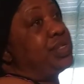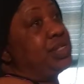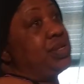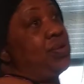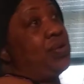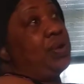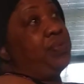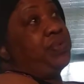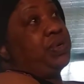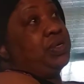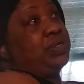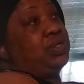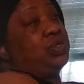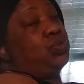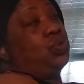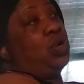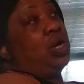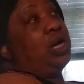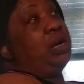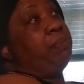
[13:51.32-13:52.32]
so I want to
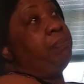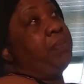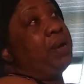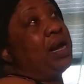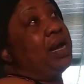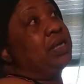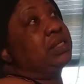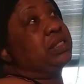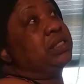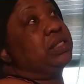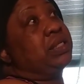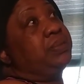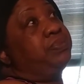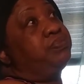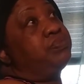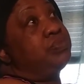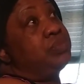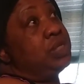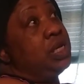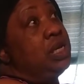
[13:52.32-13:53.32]
do an unboxing.
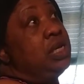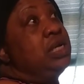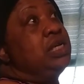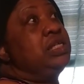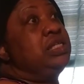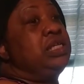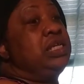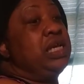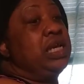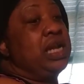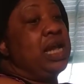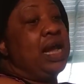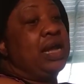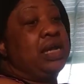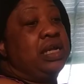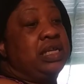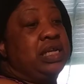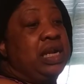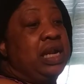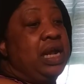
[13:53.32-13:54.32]
Then I
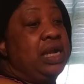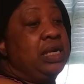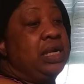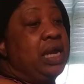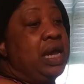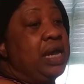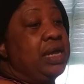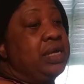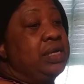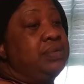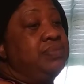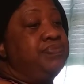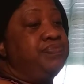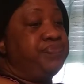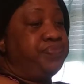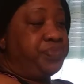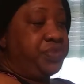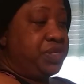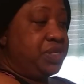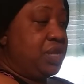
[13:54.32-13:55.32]
can kind of like
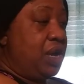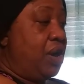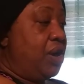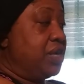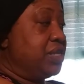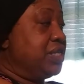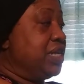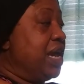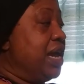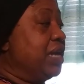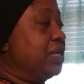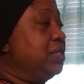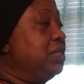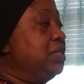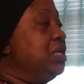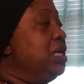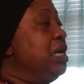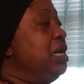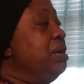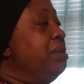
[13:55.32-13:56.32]
start tackling.
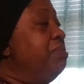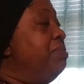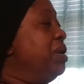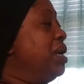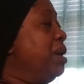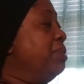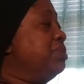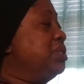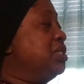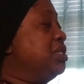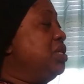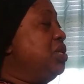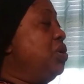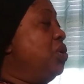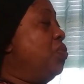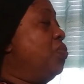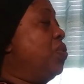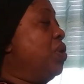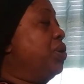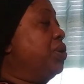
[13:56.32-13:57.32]
But I'm
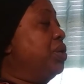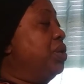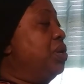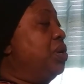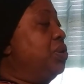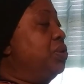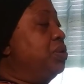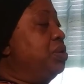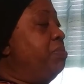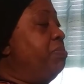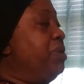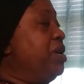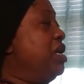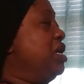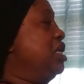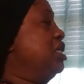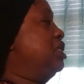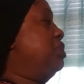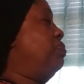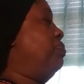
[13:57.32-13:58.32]
still working on the
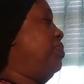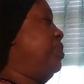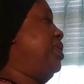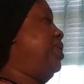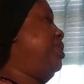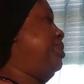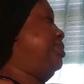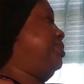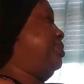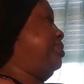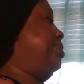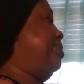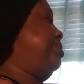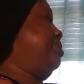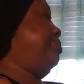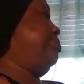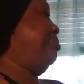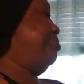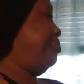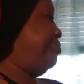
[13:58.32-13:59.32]
bedspread, so.